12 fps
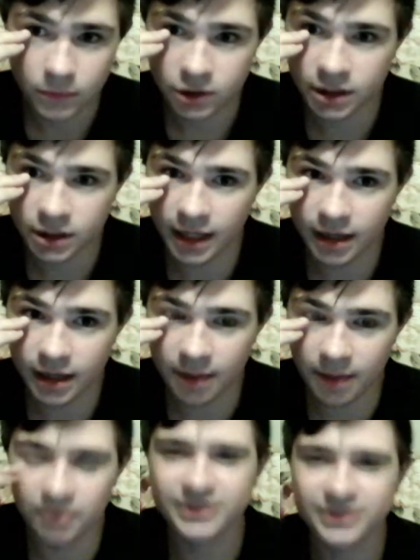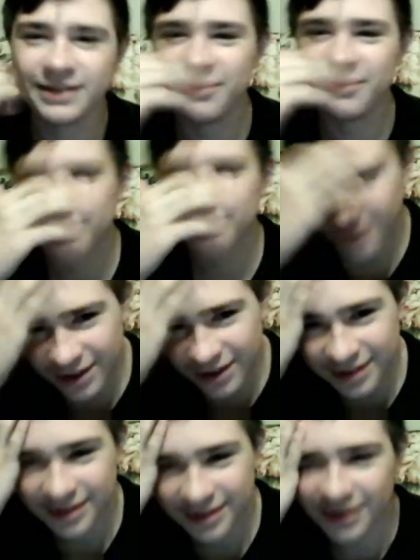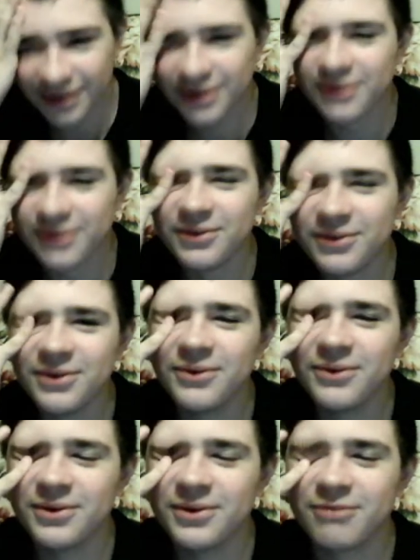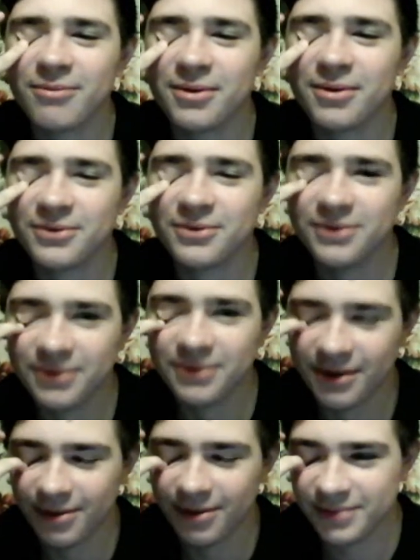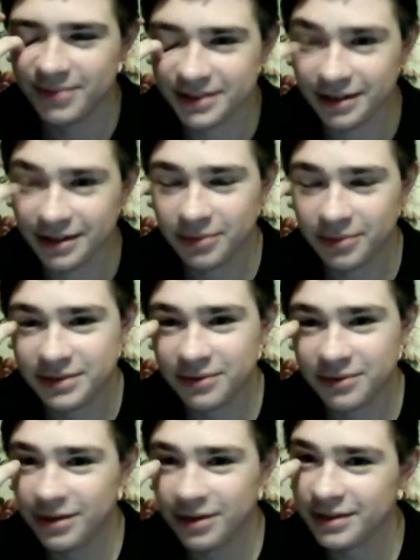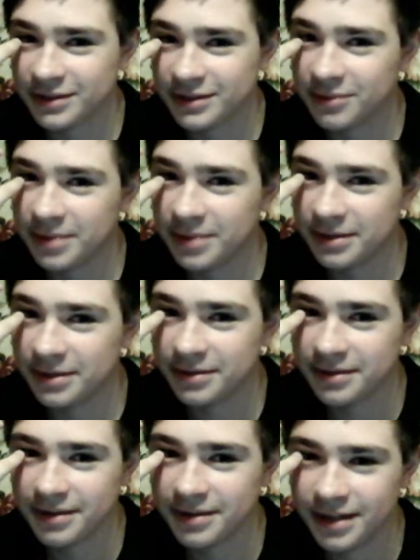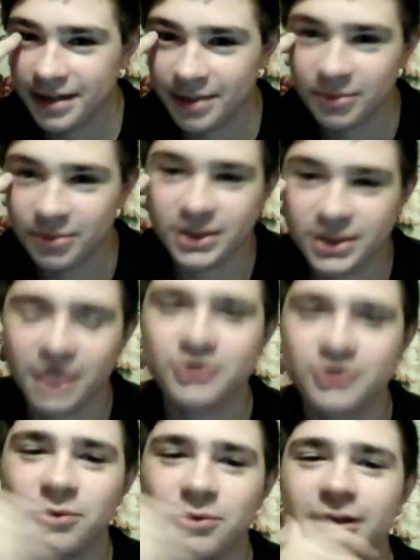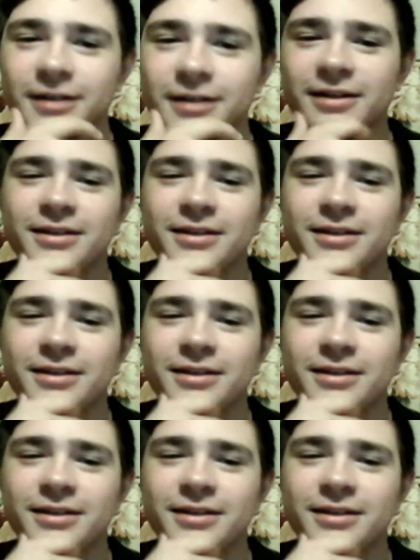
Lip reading: Jacob, what's going on? Uncle Lou, you're from Uncle Lou, obviously. What's going on? How's it going, man? Appreciate you joining.